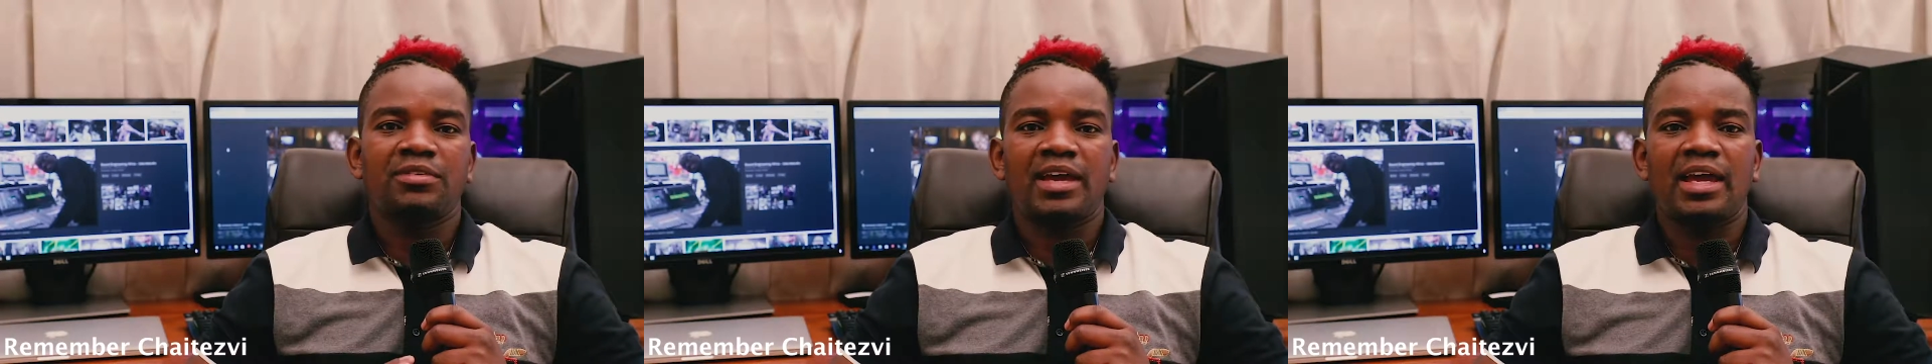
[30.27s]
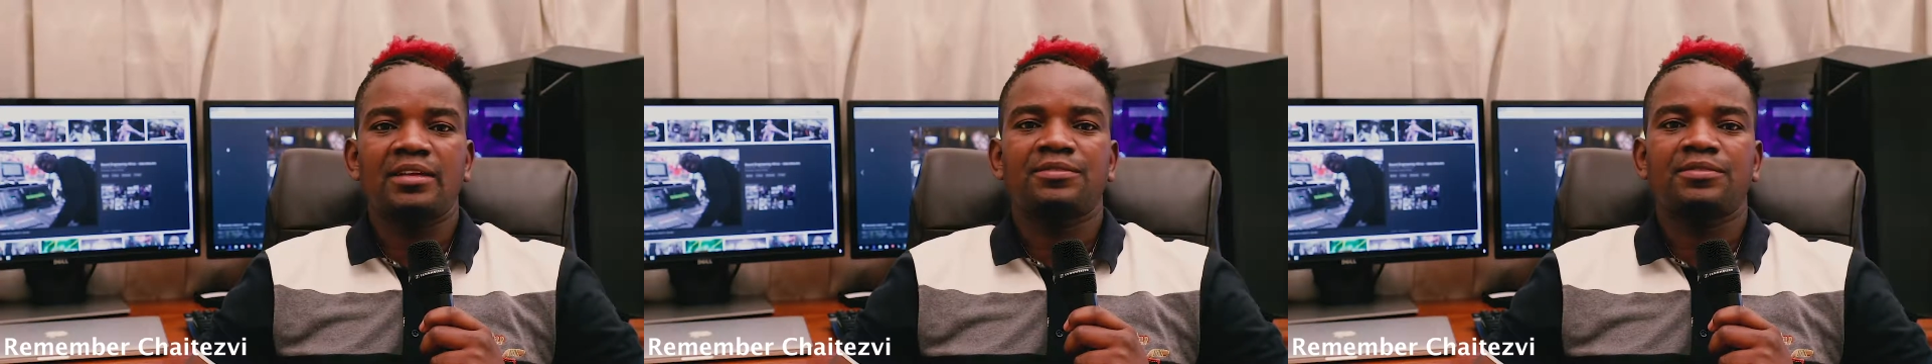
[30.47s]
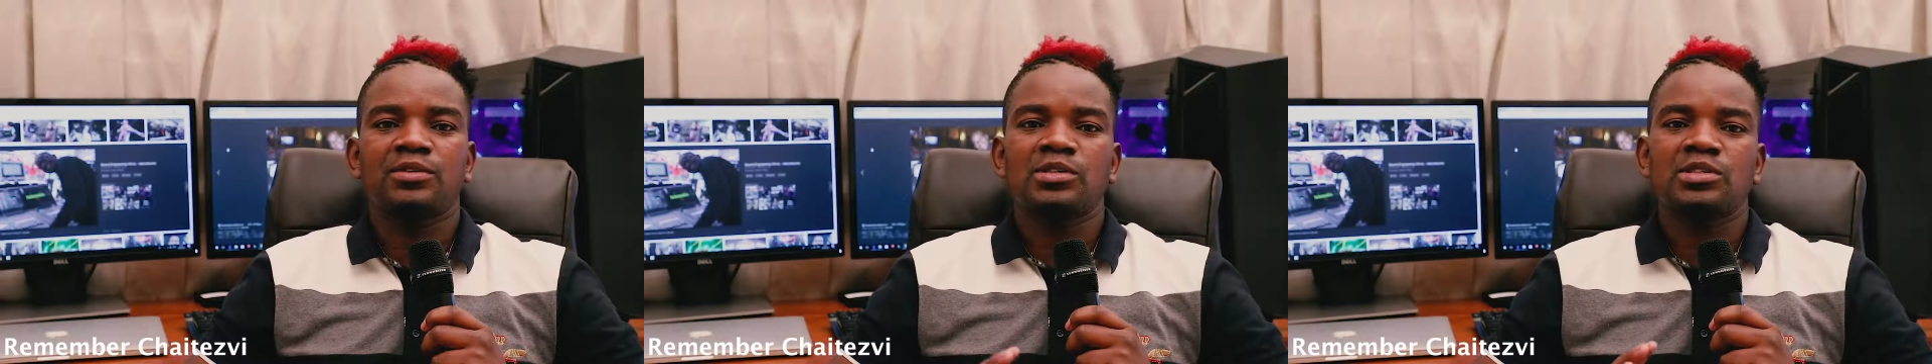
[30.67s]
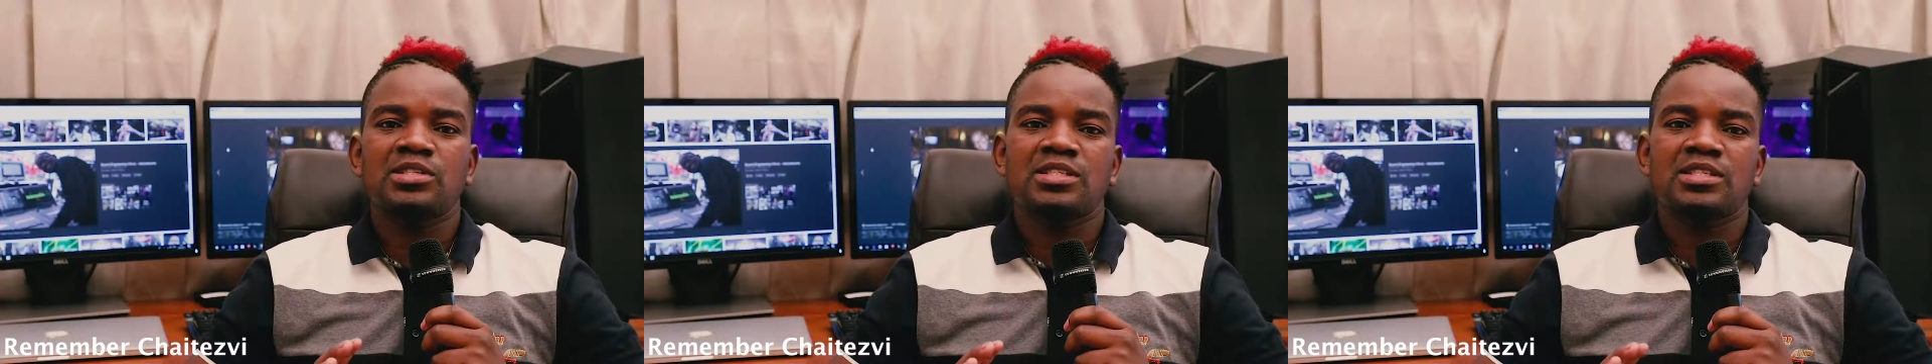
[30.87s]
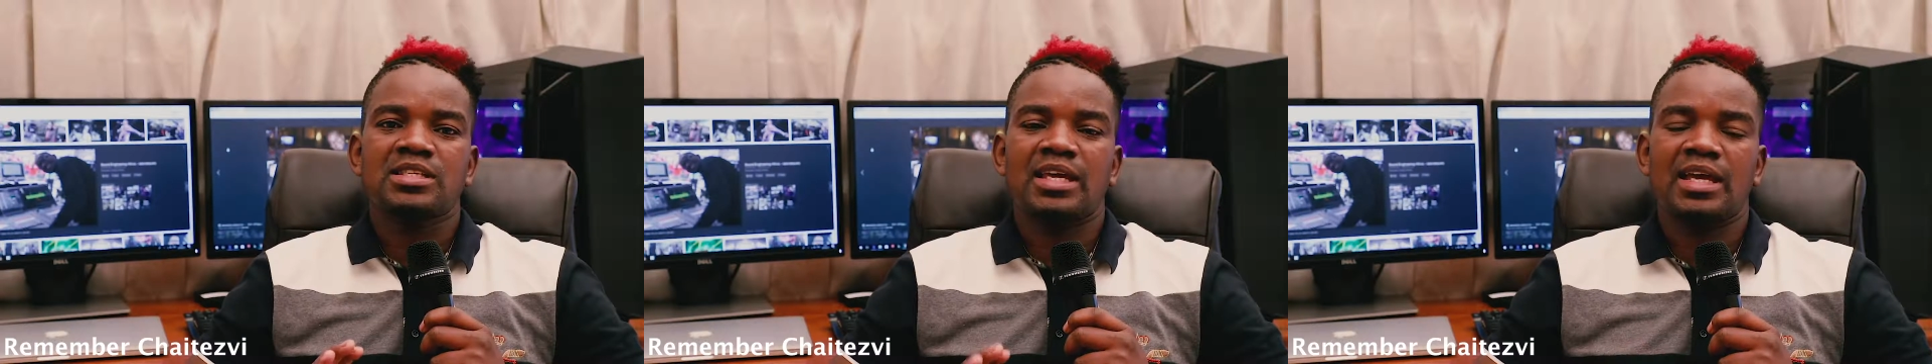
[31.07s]

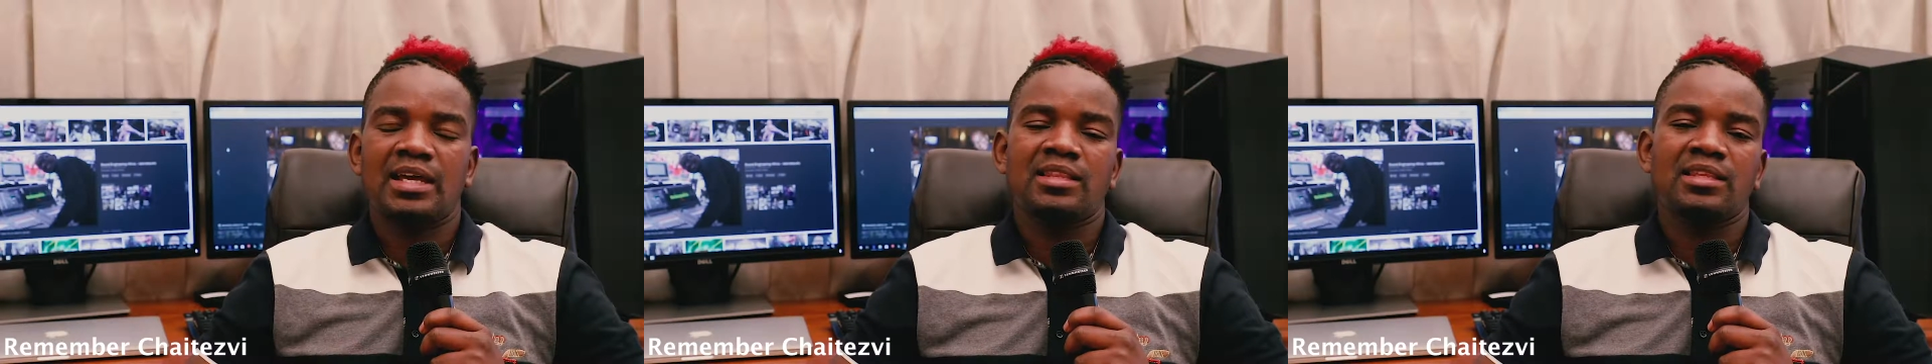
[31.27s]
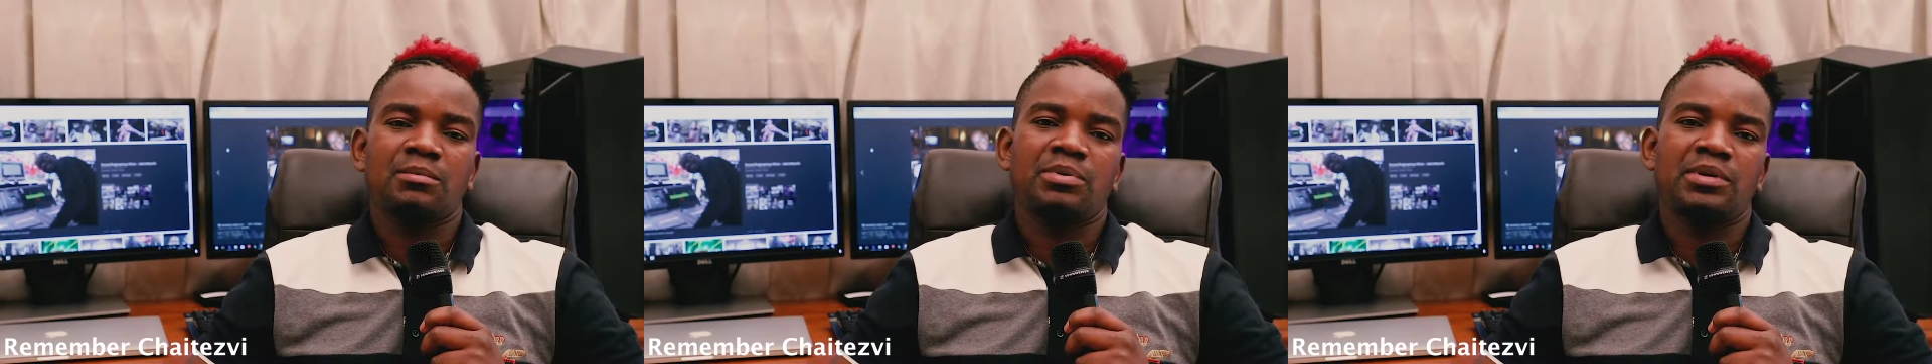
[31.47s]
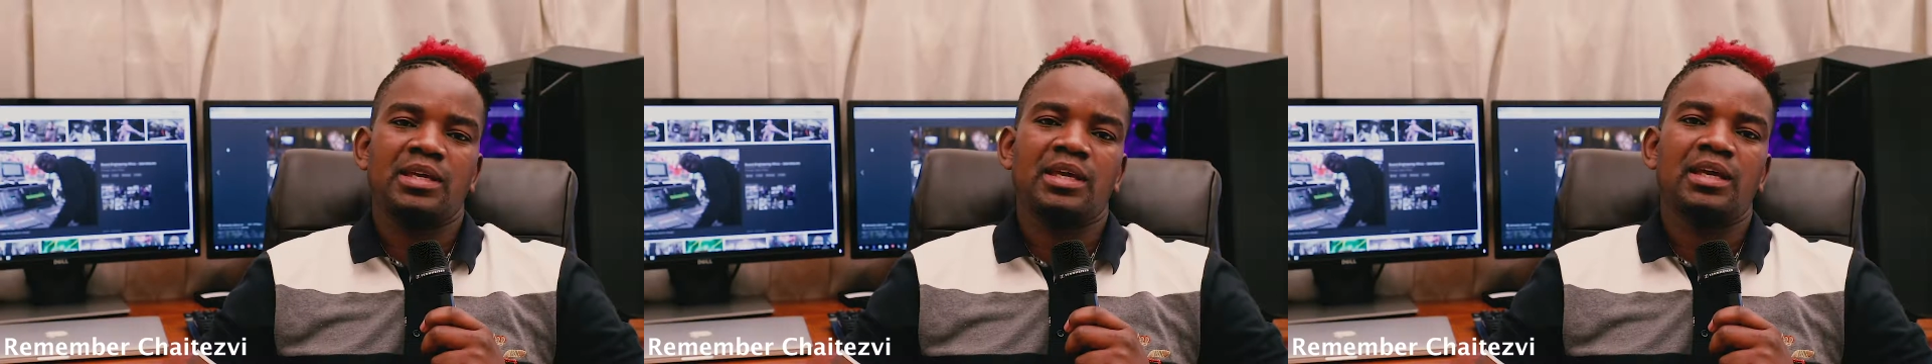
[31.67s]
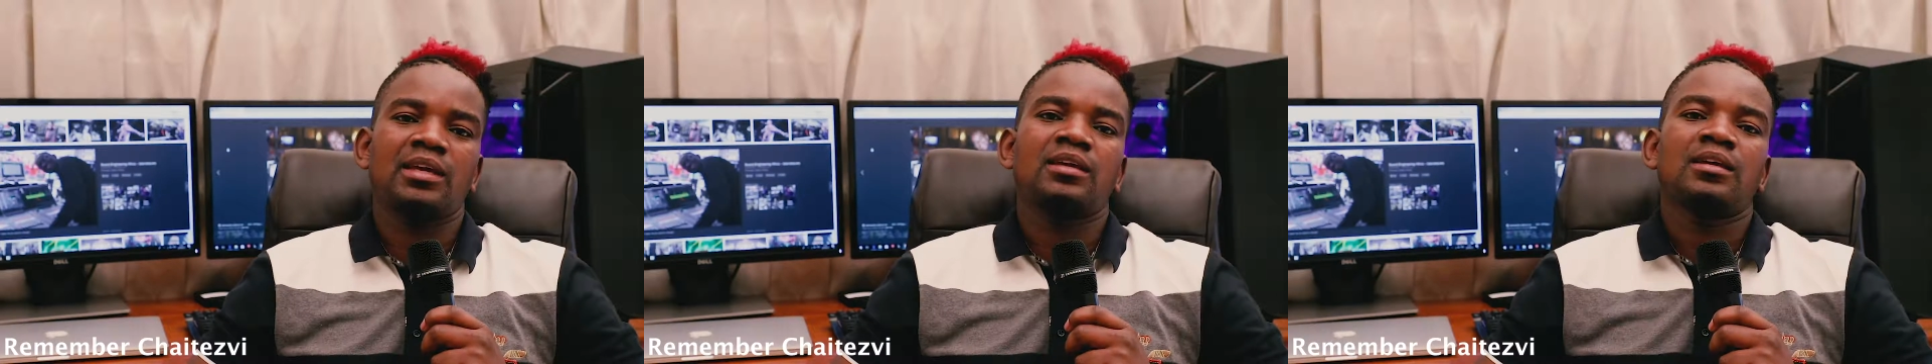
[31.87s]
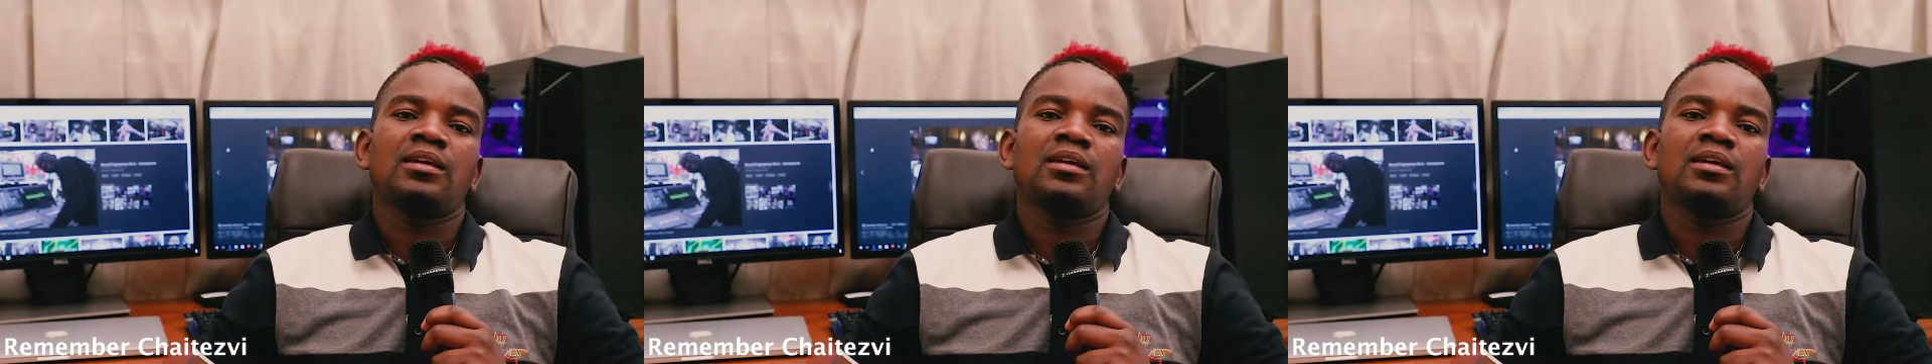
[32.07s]
headphones and the PA.